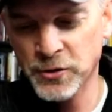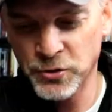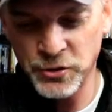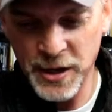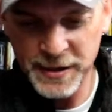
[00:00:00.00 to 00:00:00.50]

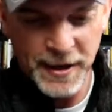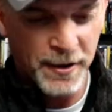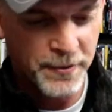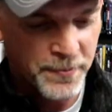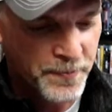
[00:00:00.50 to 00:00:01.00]
to check
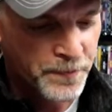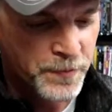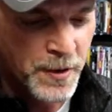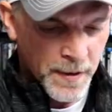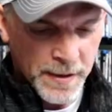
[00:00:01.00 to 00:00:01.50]
out.
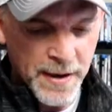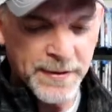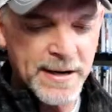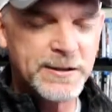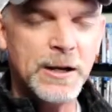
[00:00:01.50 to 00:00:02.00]
Okay,
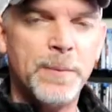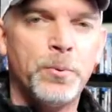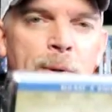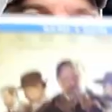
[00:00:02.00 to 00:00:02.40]
next up